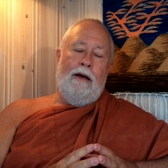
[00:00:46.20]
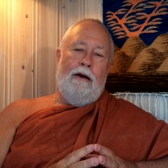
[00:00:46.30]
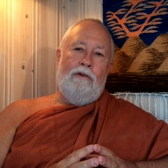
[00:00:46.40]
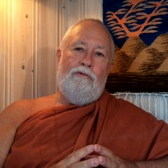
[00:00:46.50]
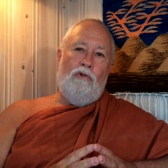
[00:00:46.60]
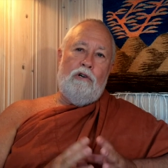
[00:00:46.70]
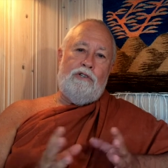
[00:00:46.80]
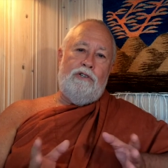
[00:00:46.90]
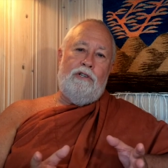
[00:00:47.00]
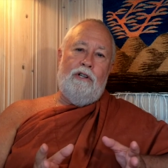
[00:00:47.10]

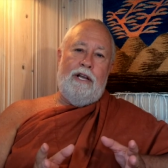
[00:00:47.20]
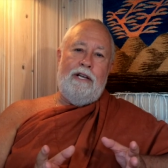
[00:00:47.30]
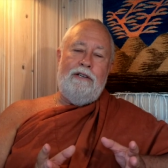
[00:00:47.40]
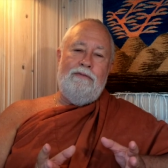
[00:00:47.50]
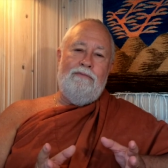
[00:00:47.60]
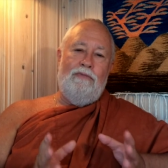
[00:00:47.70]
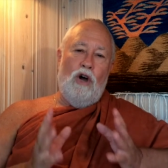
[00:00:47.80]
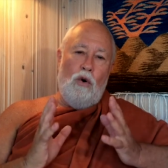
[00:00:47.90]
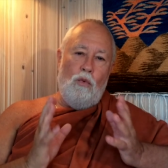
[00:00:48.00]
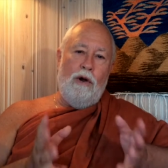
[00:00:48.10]
unfortunately,
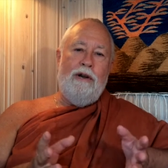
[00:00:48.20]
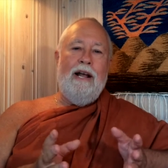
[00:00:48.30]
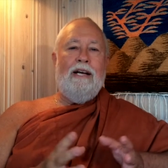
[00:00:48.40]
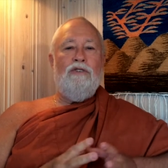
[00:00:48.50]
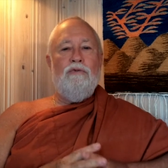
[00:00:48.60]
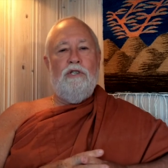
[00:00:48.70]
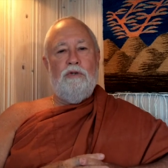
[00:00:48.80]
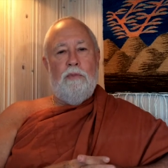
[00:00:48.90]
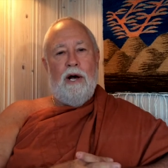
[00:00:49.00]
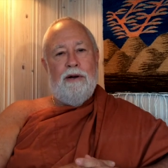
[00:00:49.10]
no one has
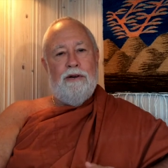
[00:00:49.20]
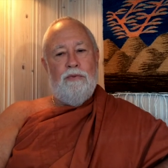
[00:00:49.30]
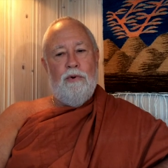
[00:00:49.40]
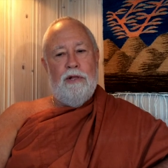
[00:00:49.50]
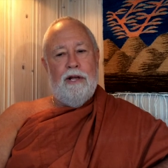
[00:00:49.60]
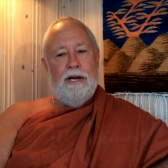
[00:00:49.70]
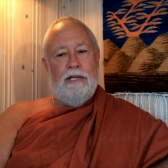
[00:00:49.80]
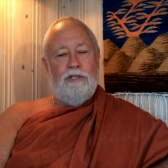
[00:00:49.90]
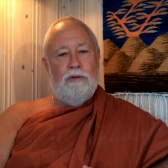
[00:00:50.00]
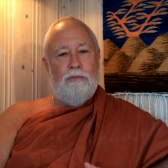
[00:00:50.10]
responded with any
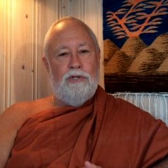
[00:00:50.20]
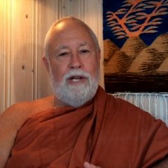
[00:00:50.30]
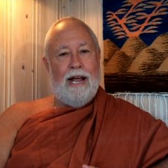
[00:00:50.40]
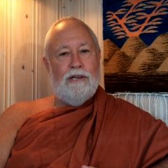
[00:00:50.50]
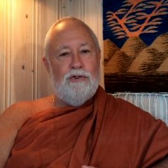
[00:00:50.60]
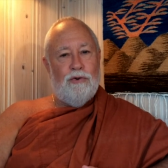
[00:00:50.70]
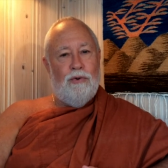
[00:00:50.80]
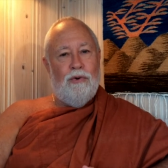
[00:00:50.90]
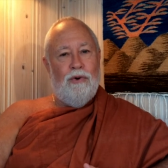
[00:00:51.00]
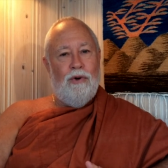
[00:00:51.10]

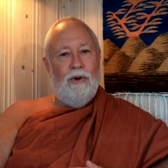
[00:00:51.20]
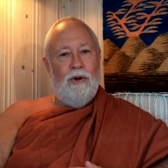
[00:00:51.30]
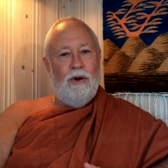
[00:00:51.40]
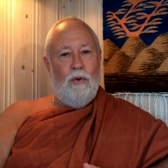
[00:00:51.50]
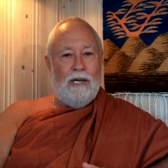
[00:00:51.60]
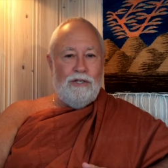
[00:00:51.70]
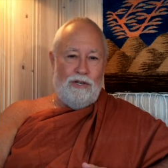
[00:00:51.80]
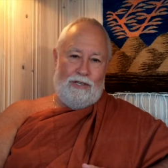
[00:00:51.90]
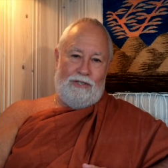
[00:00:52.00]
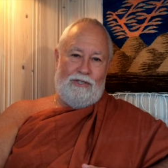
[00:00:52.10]
substantial
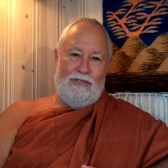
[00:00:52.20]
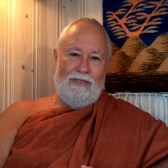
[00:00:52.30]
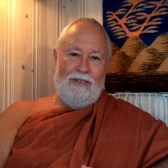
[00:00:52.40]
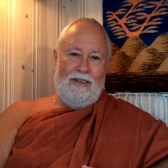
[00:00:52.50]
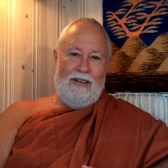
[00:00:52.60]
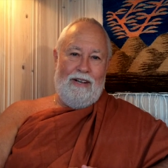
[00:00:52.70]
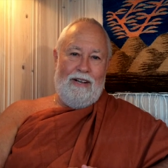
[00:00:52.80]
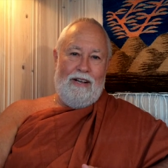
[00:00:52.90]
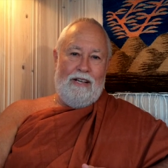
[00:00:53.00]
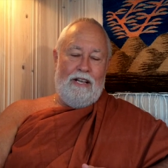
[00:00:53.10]
questions,
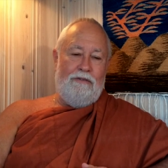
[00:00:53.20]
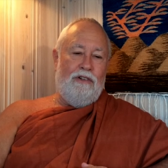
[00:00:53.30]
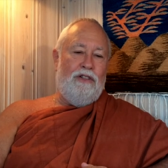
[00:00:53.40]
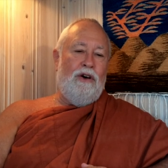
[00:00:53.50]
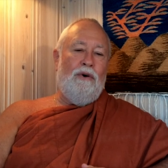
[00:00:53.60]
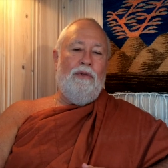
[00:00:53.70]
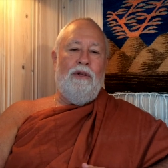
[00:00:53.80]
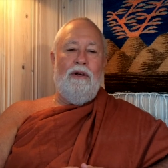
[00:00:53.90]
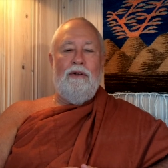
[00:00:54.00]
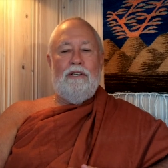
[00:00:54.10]
even though
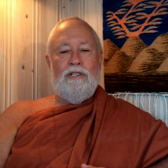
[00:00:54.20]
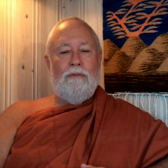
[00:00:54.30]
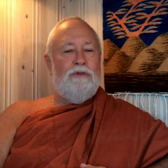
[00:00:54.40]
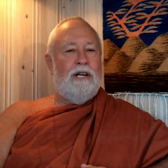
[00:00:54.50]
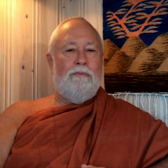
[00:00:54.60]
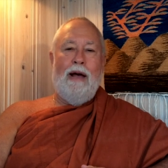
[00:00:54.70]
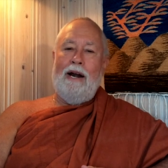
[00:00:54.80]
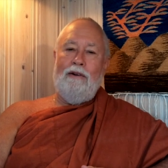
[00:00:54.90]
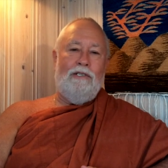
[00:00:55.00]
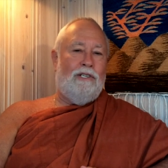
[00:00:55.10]
the subject
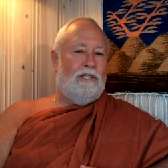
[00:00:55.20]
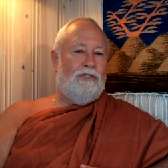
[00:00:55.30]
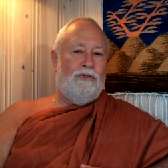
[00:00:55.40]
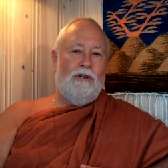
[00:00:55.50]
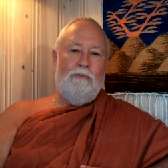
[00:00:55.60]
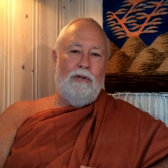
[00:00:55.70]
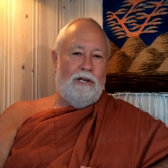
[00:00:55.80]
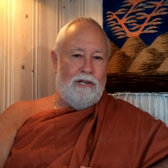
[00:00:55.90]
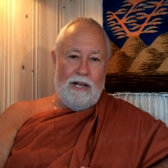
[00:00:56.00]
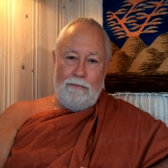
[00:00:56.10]
matter is extremely
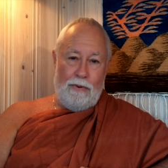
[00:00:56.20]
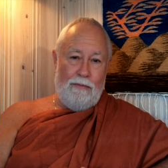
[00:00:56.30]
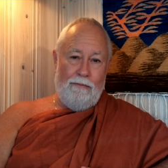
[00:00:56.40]
deep